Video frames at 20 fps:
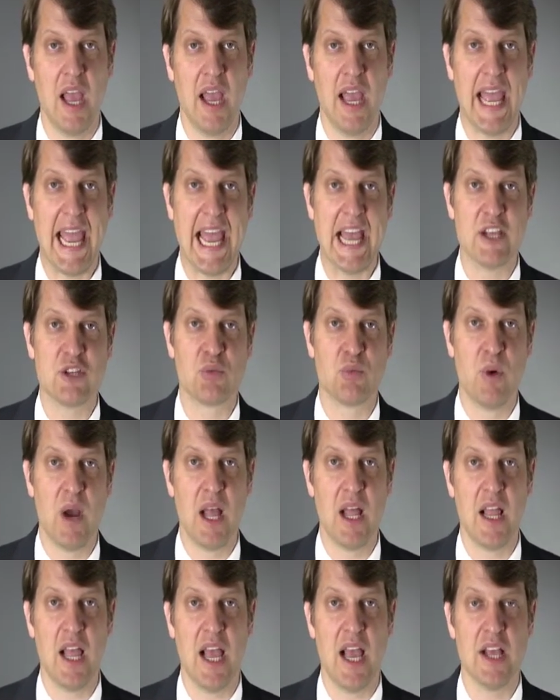as
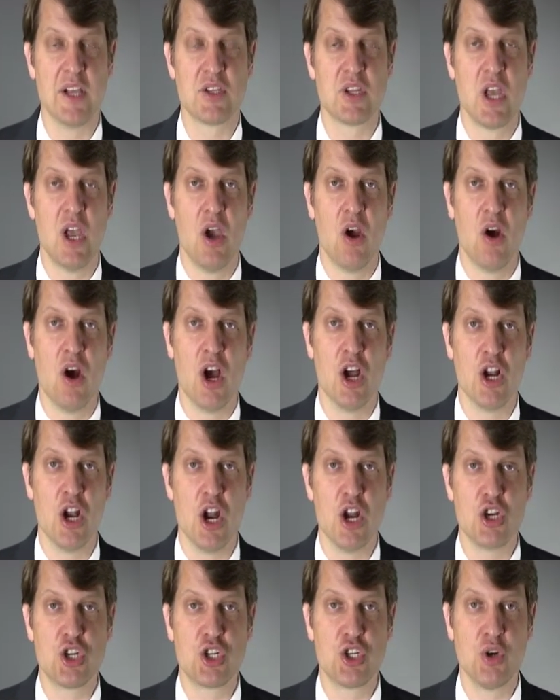well as
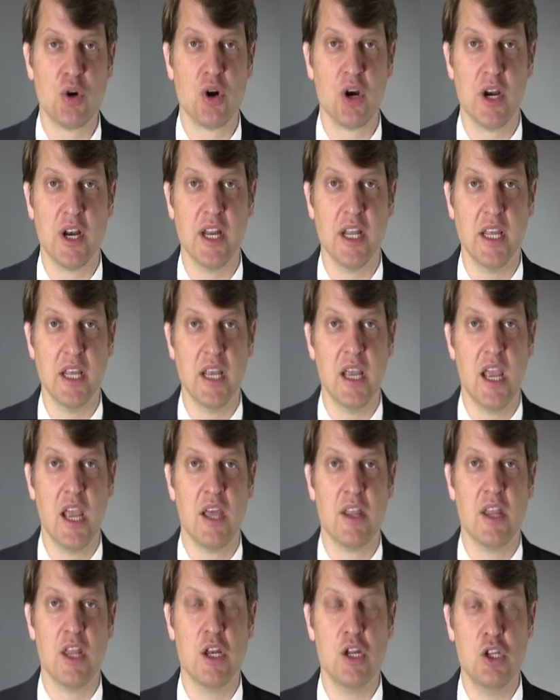an assurity
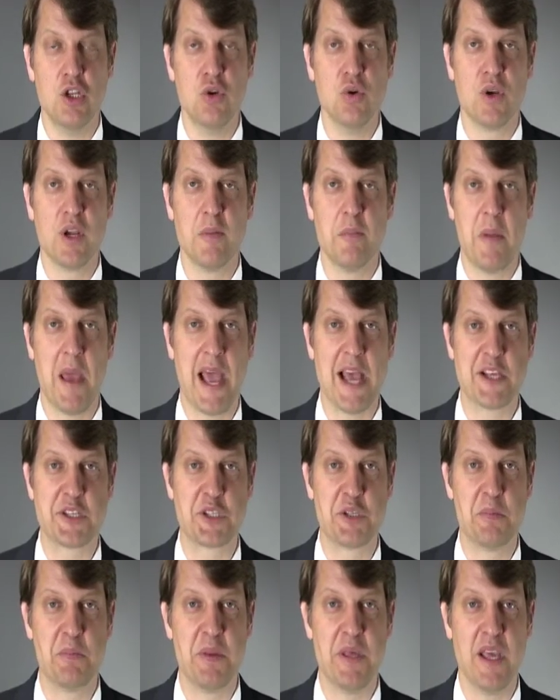that you can pass
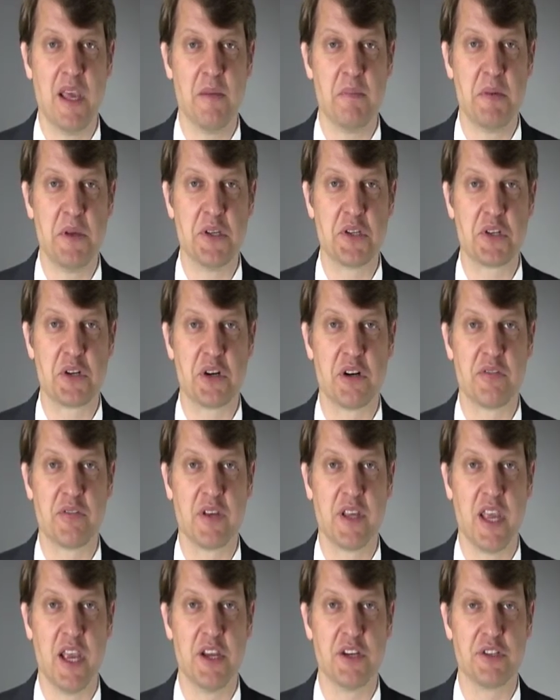the PMP
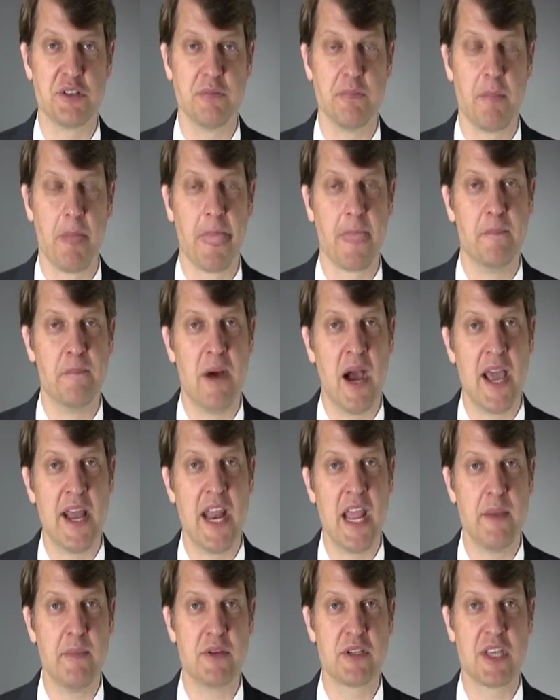certification. My
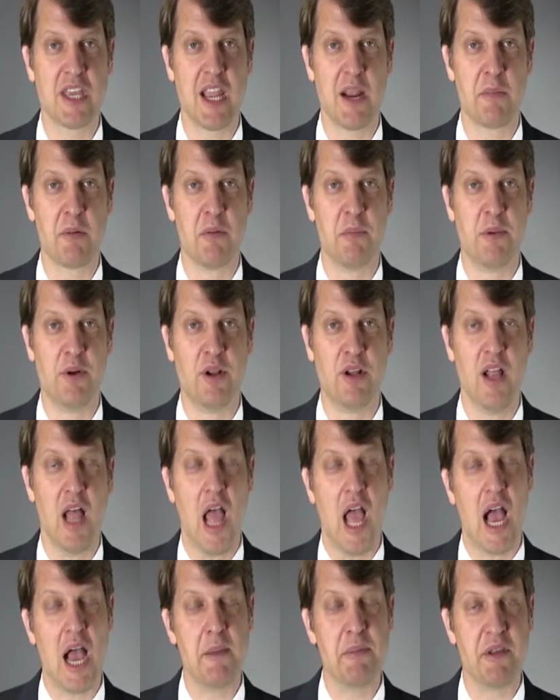name is Camper Bull.
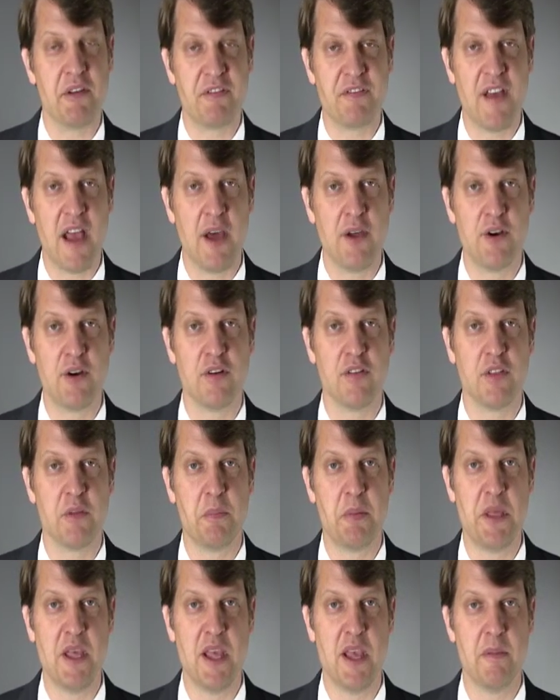I'm the founder of the
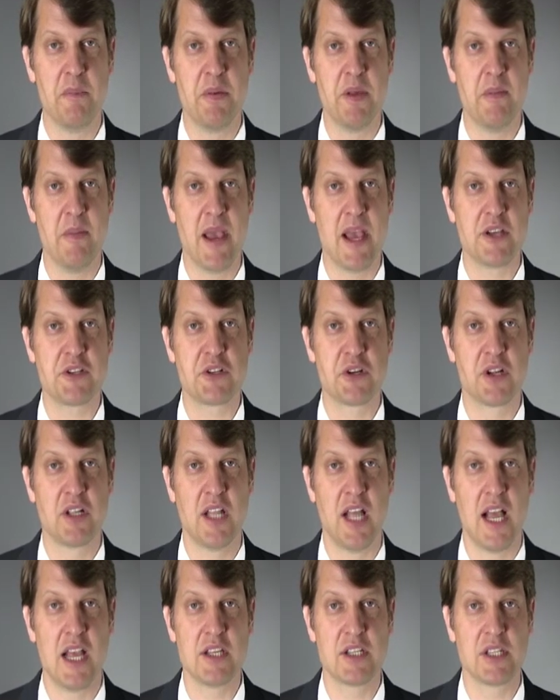PMP
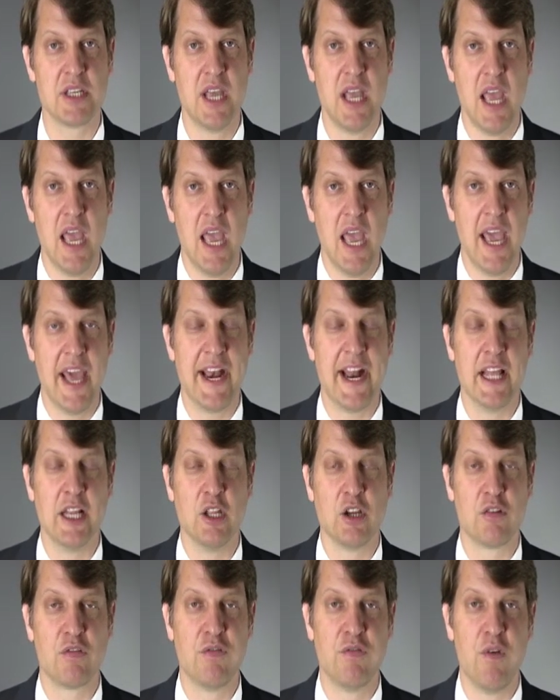Masterclass, and I
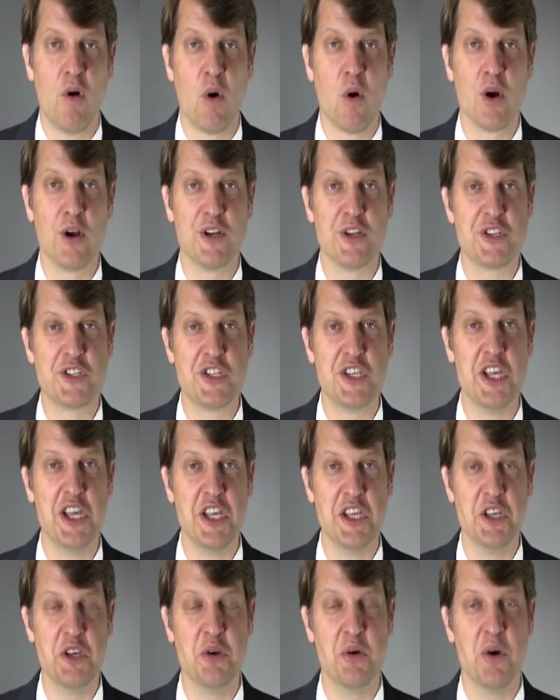look forward to
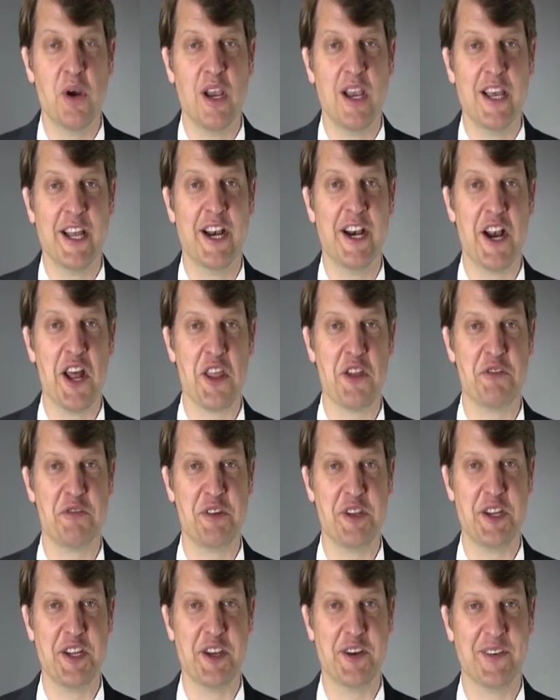seeing you in another
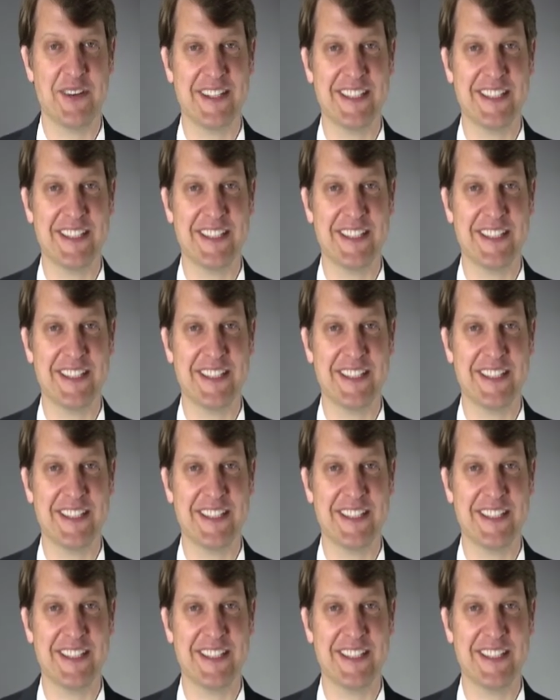video.